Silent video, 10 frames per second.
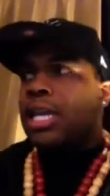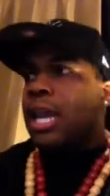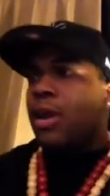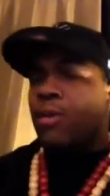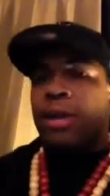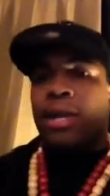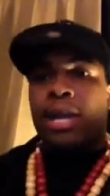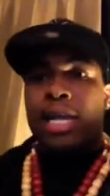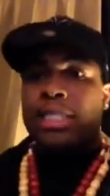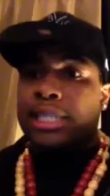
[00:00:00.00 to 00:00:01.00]
like, oh my
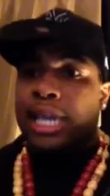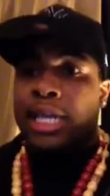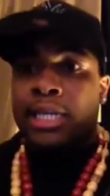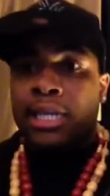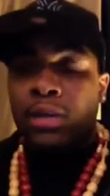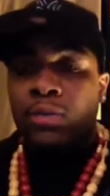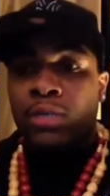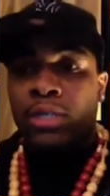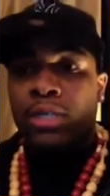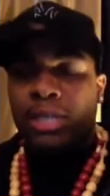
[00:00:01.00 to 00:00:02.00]
gosh, she got a good
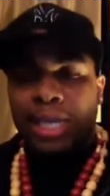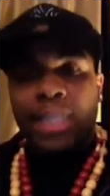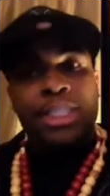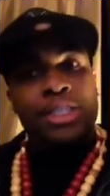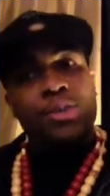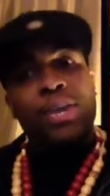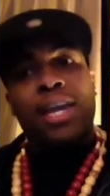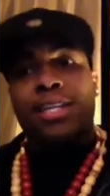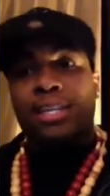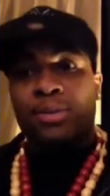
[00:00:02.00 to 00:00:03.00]
one. Yeah, she do
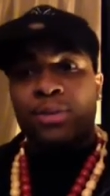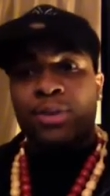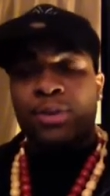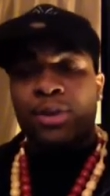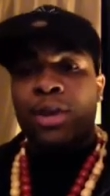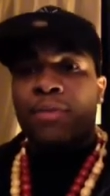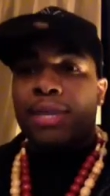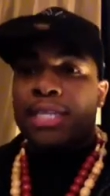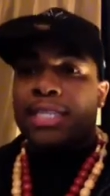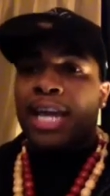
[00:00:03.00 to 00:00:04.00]
got a good one, you know,
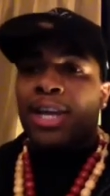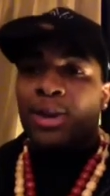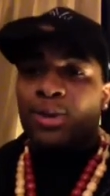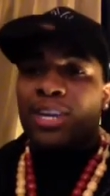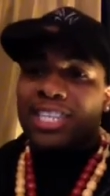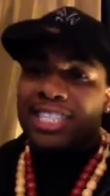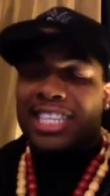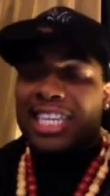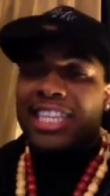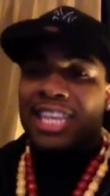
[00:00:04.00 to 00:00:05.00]
because I know the
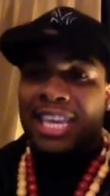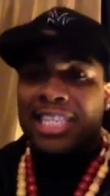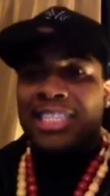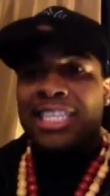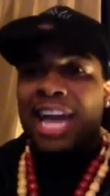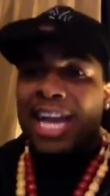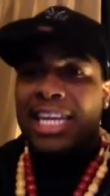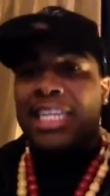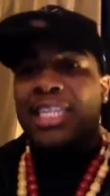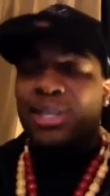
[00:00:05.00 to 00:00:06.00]
10 things that I need to